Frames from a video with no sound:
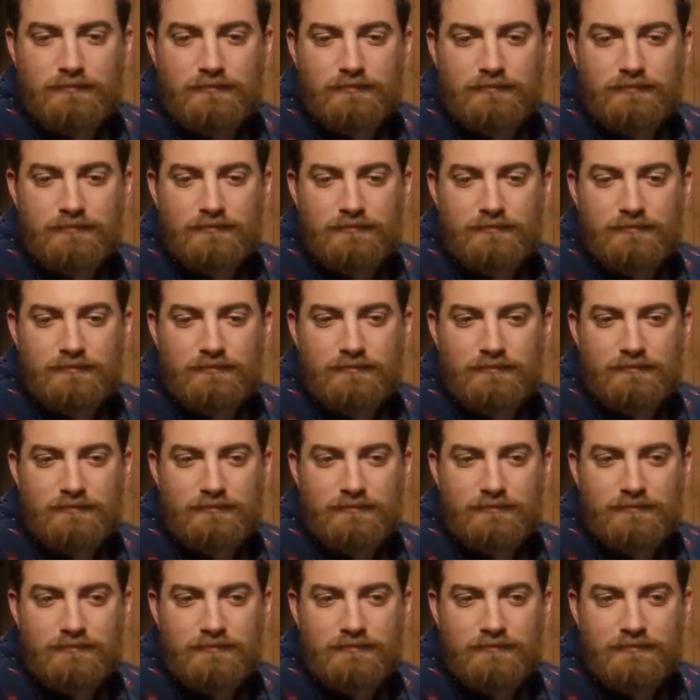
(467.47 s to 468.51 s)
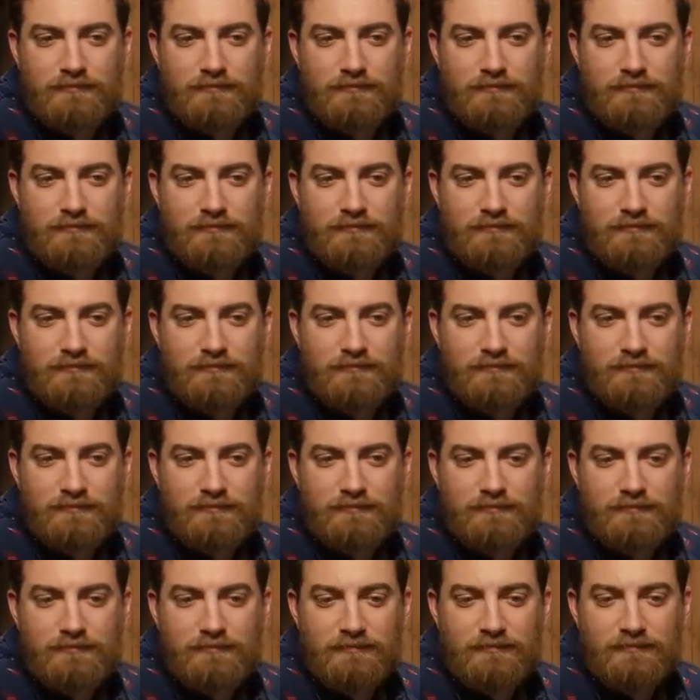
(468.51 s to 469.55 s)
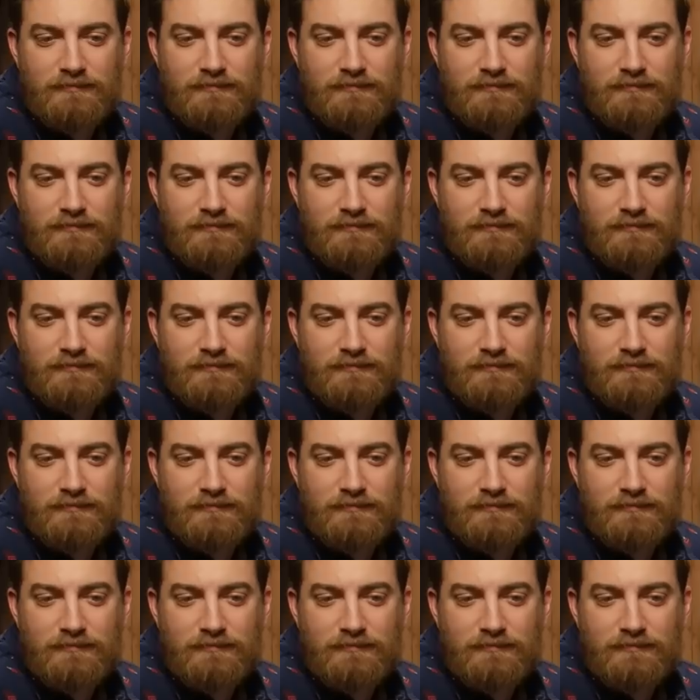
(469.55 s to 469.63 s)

[no speech]